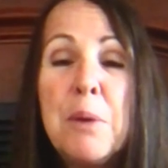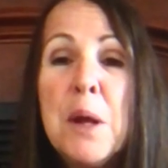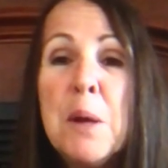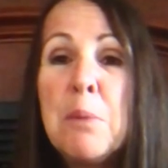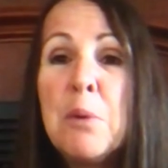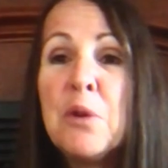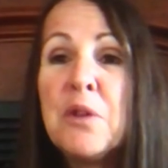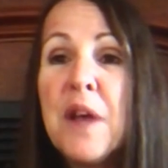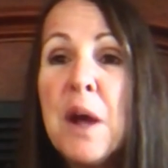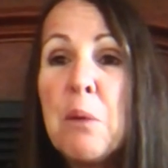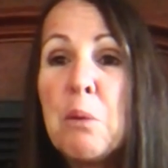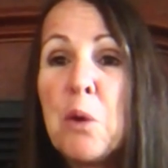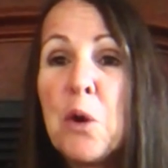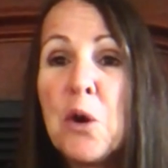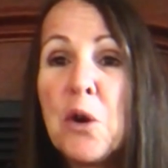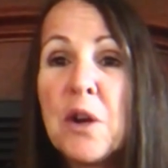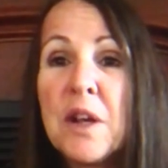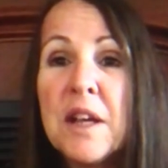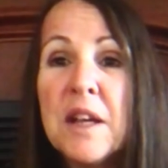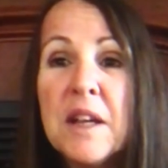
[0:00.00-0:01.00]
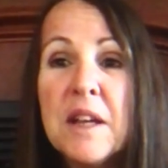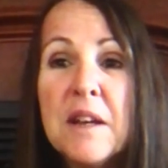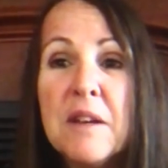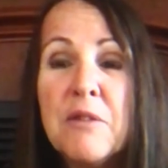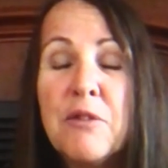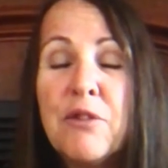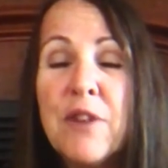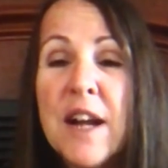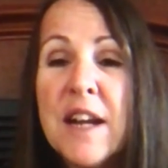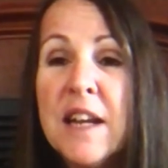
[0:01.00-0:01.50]
People that work
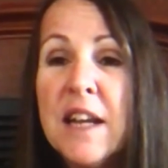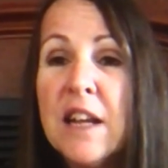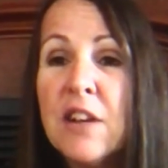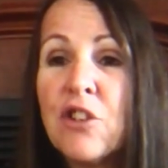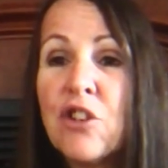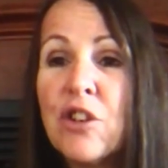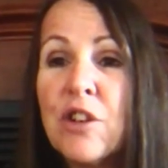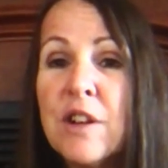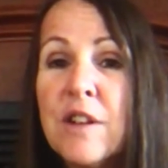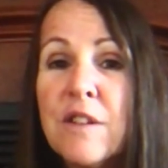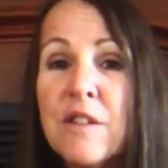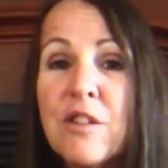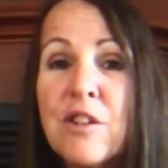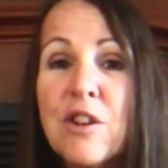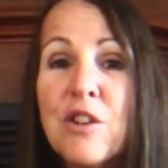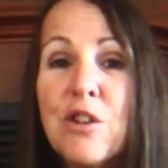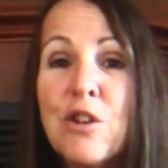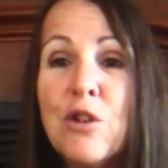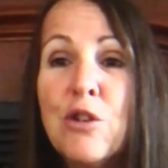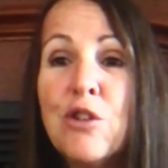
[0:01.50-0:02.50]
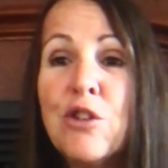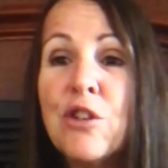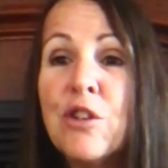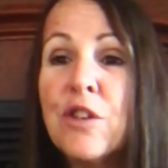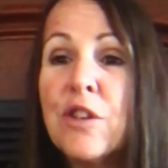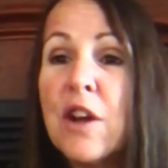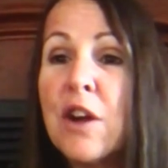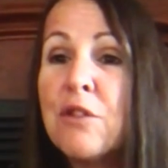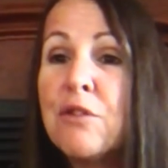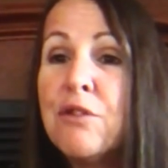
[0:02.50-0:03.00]
in financial
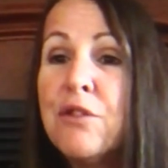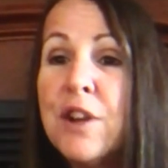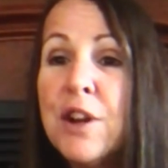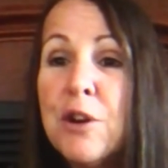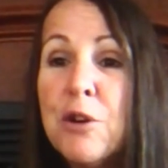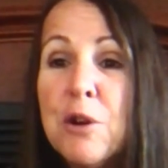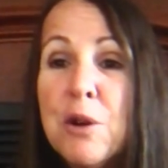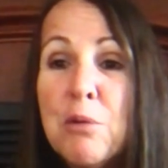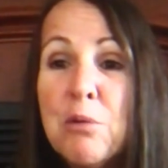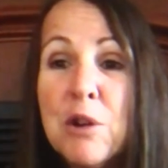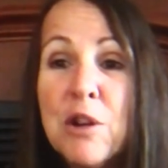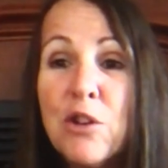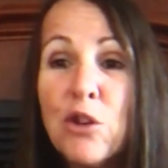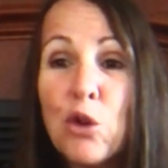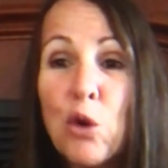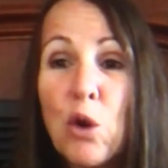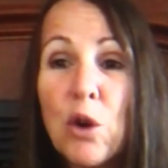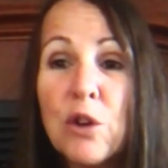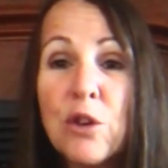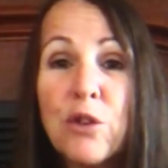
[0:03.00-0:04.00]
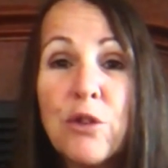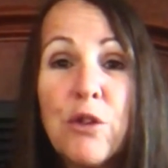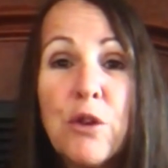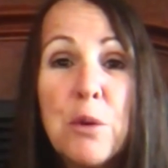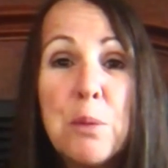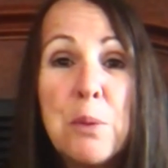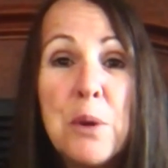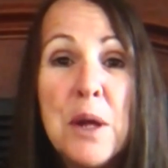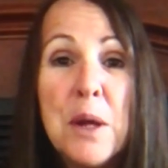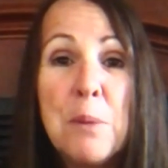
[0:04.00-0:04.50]
institutions are very
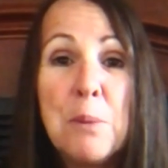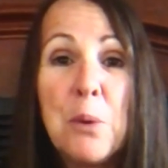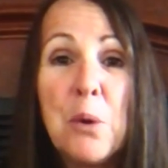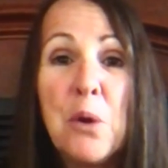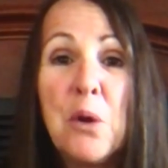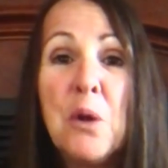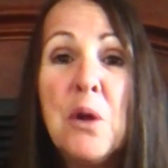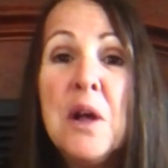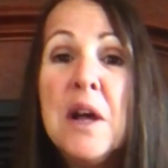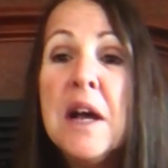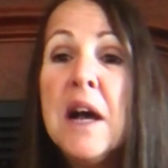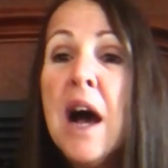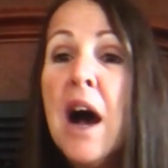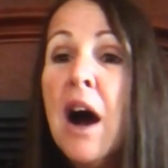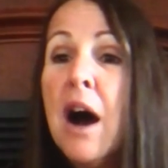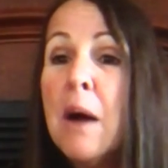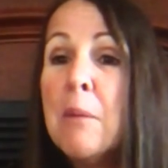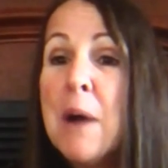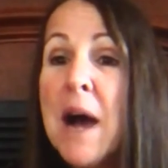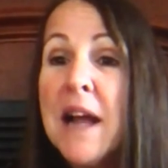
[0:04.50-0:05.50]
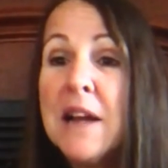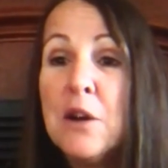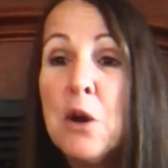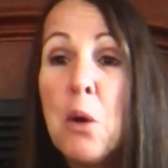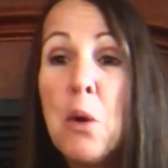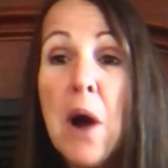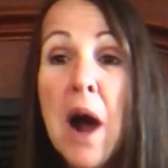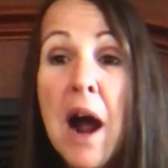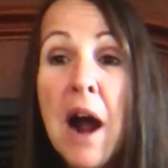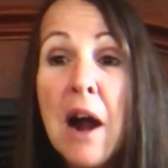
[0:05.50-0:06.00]
resourceful people. I
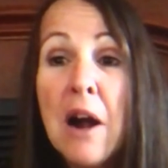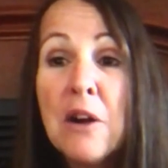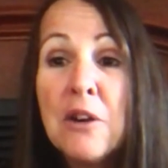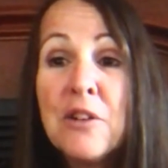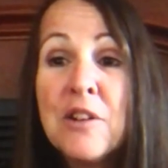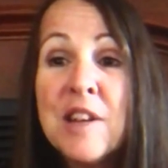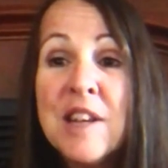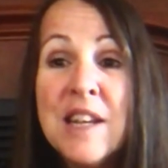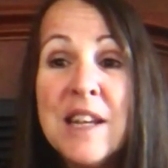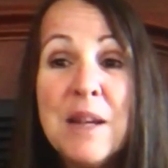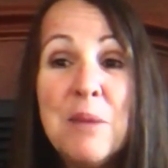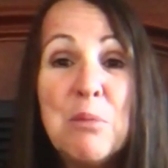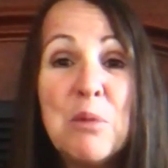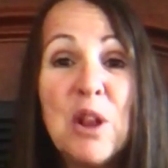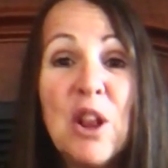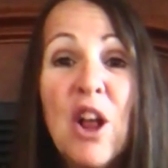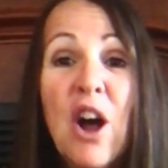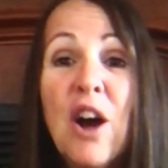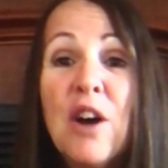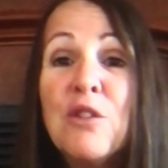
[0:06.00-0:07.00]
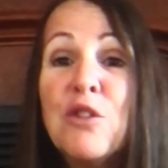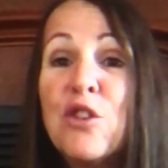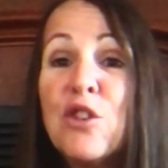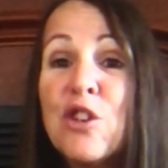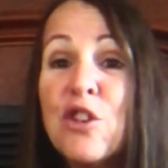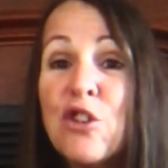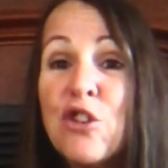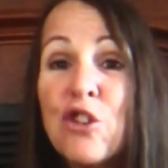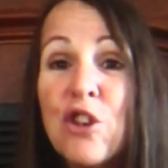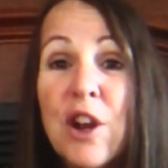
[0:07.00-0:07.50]
know our team loves
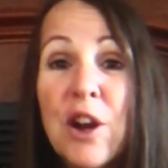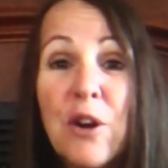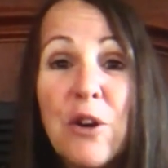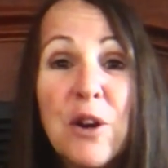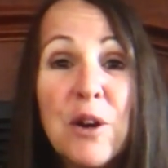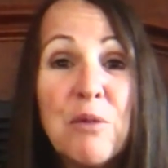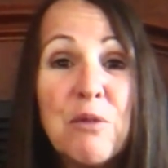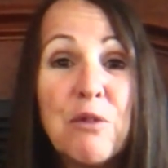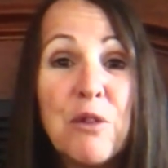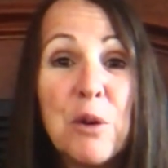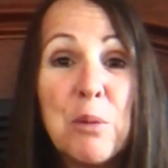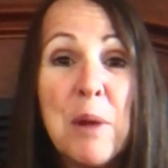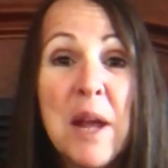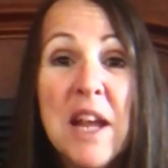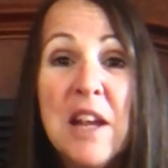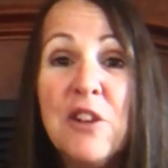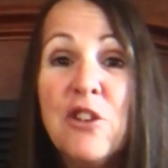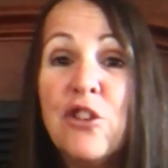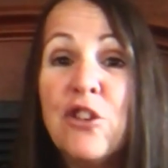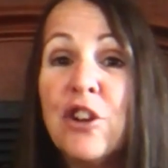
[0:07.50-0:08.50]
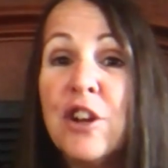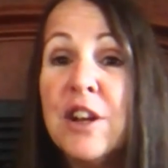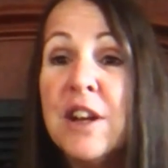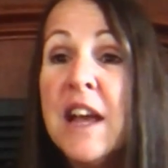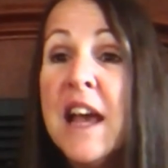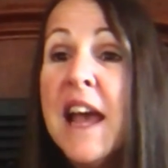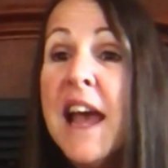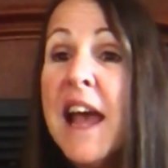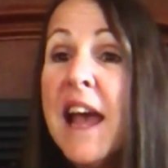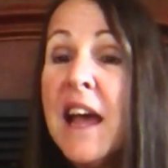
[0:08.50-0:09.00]
to share information
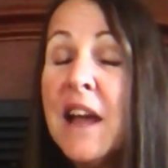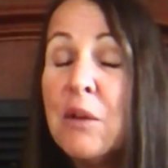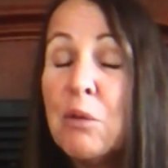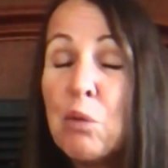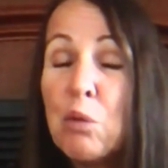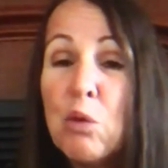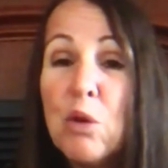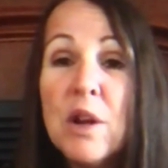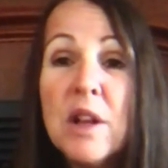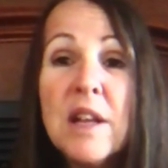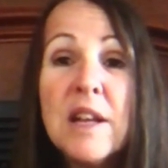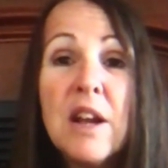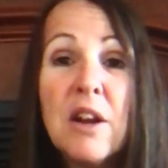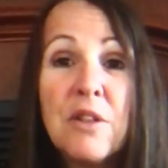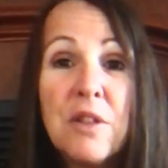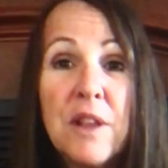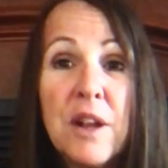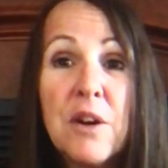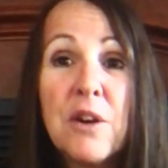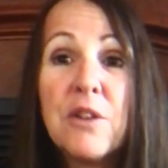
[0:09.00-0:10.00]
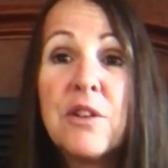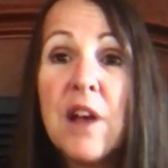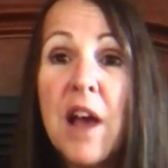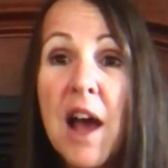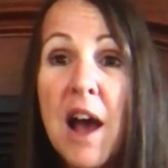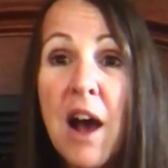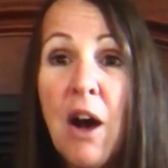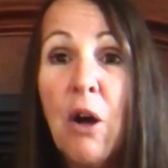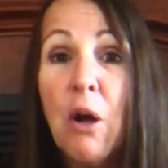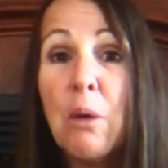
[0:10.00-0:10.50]
and really are there to
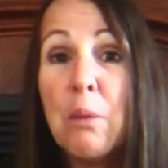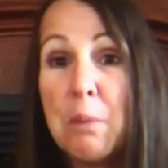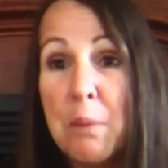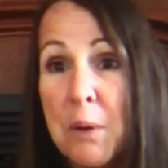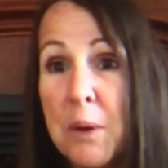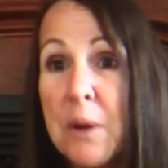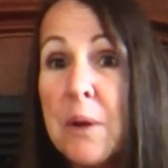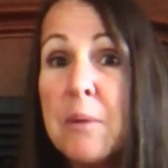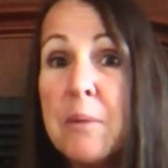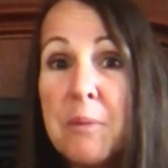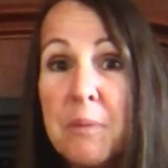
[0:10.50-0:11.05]
help.